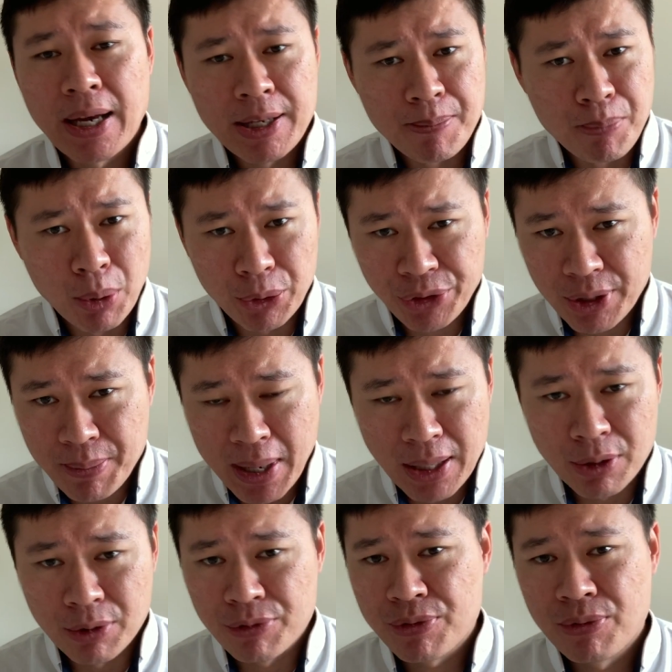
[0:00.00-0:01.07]
at the bottom
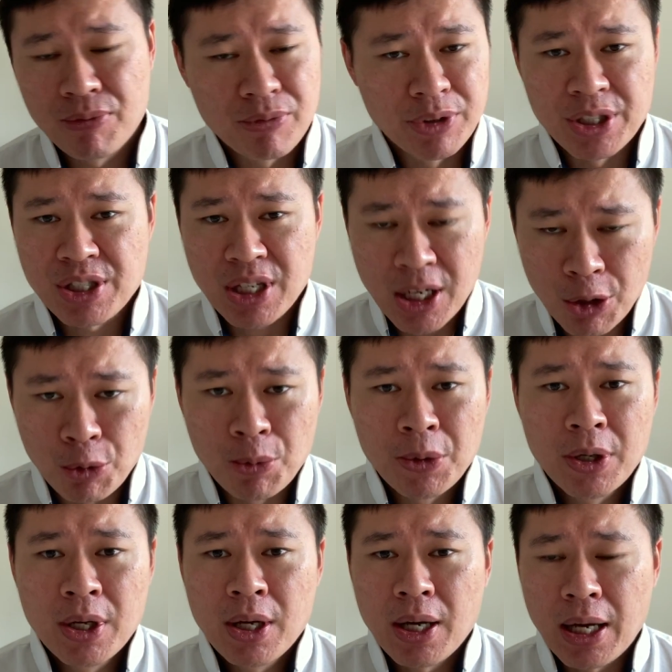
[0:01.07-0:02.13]
end of the scale.
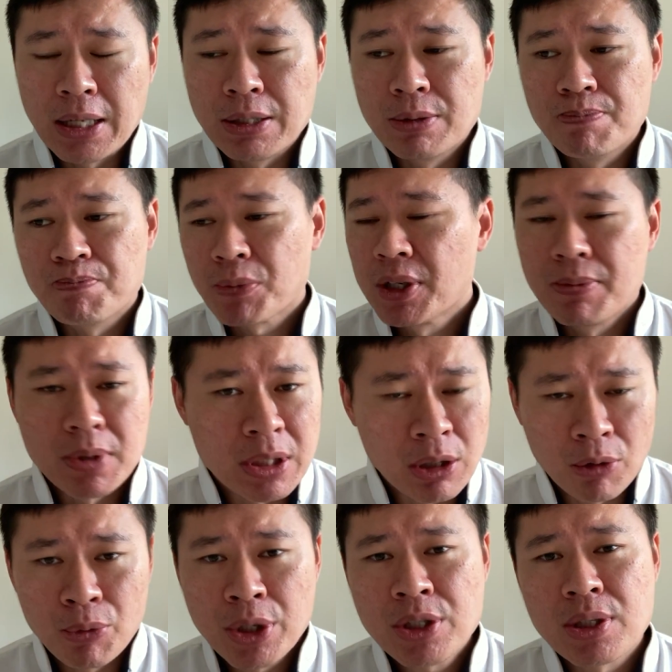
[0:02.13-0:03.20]
And in a
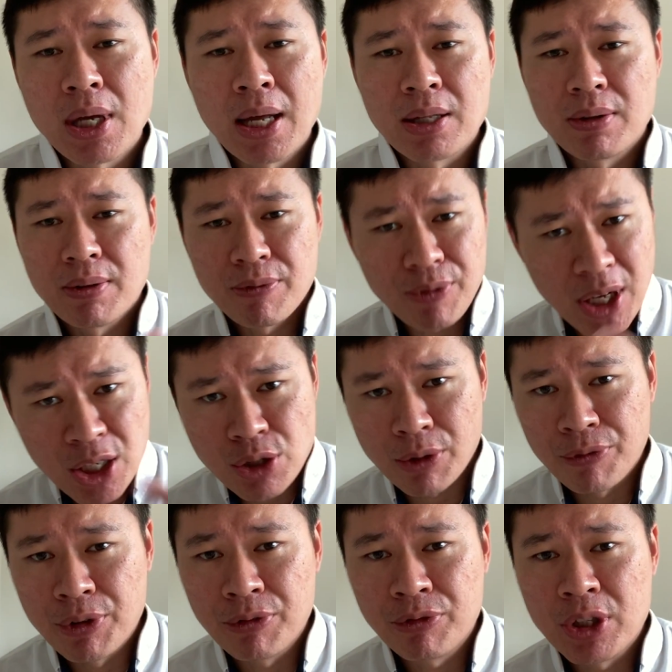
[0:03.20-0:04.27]
lot of ways, at age
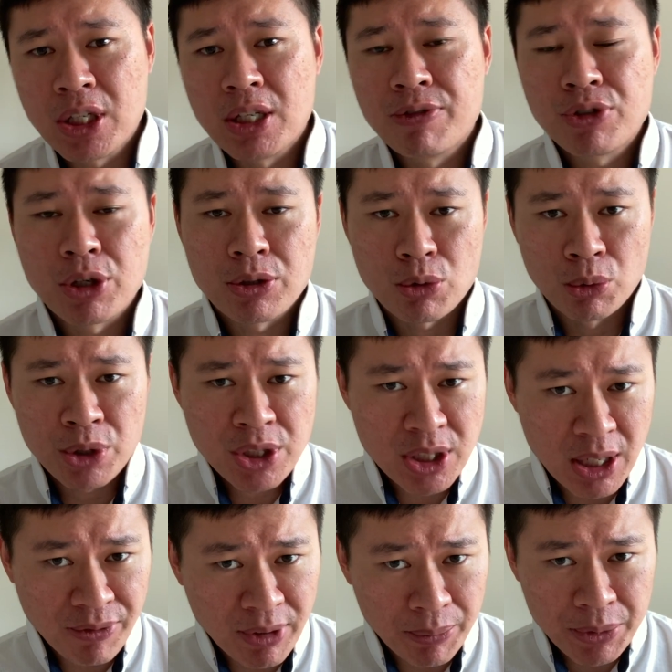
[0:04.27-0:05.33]
of 50, if she has only
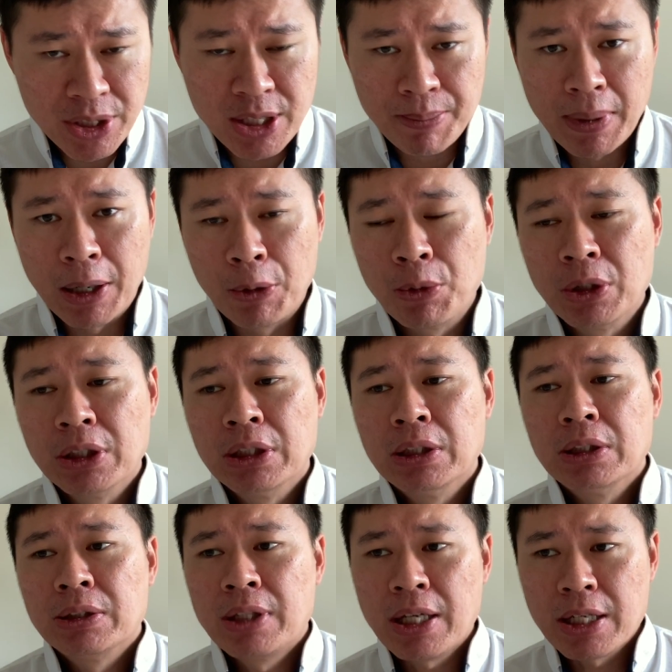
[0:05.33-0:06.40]
saved up this amount,
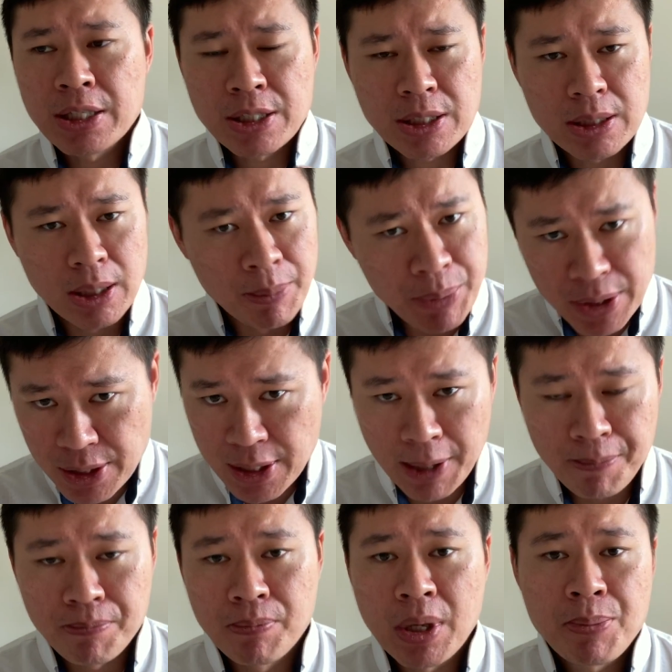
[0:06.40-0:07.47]
that is a bit
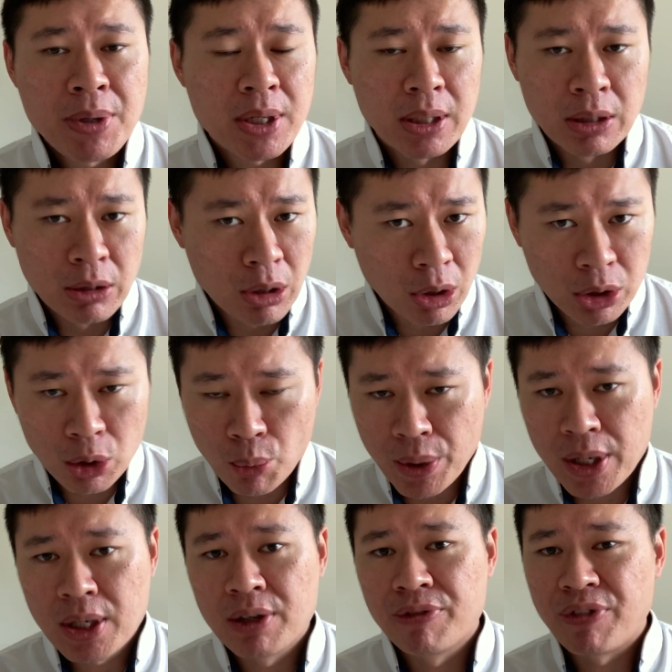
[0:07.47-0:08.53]
sad. Maybe along the
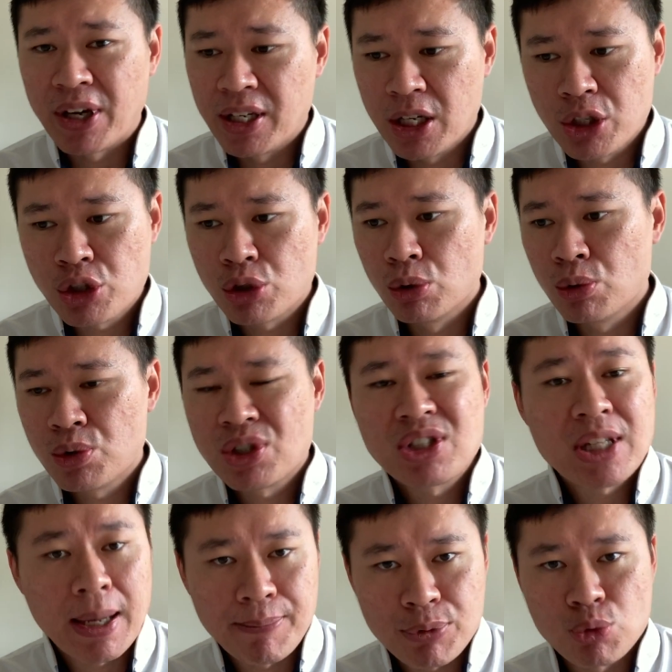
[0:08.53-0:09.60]
way, her financial
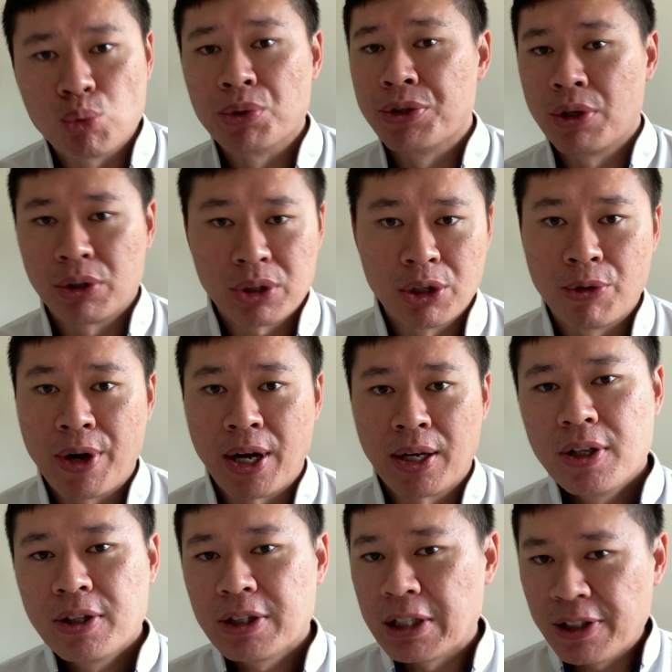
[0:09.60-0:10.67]
steps were not correct.
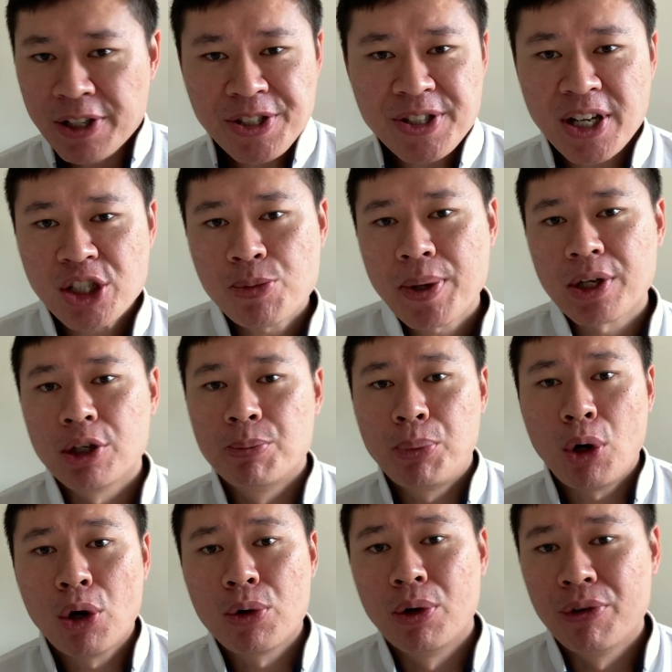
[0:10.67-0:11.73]
Now let's touch back on the
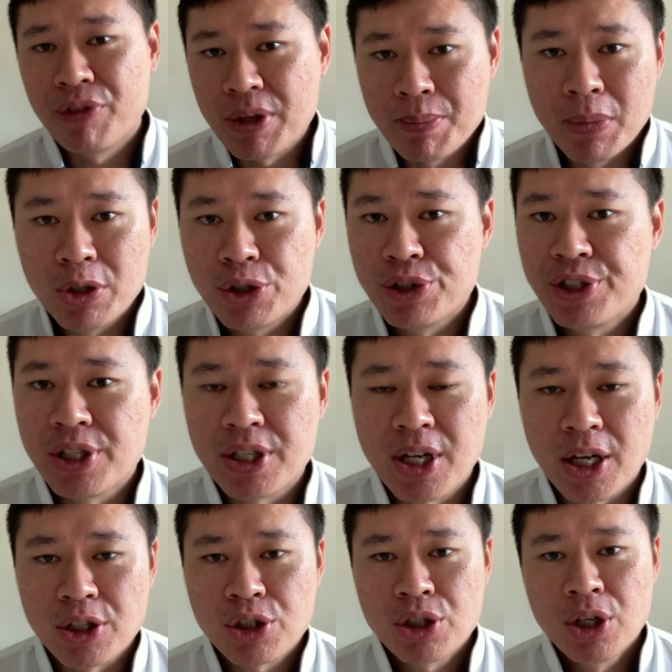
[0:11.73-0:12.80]
point of emergency
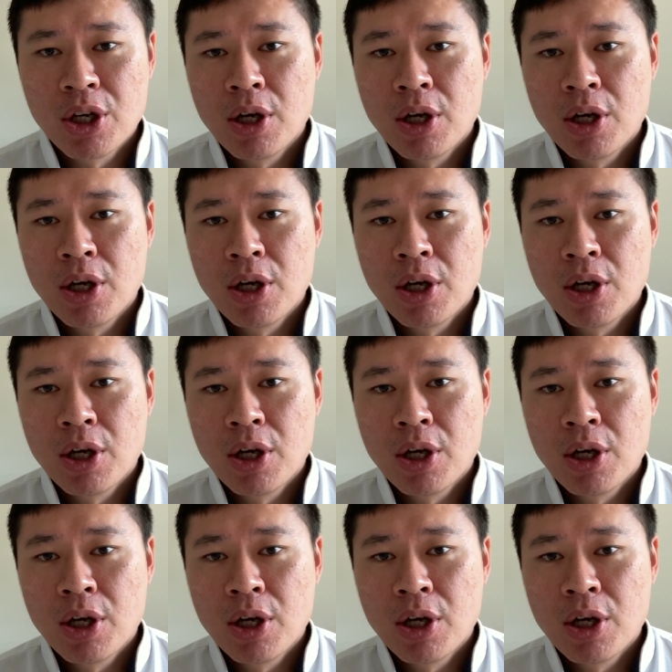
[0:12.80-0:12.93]
cash.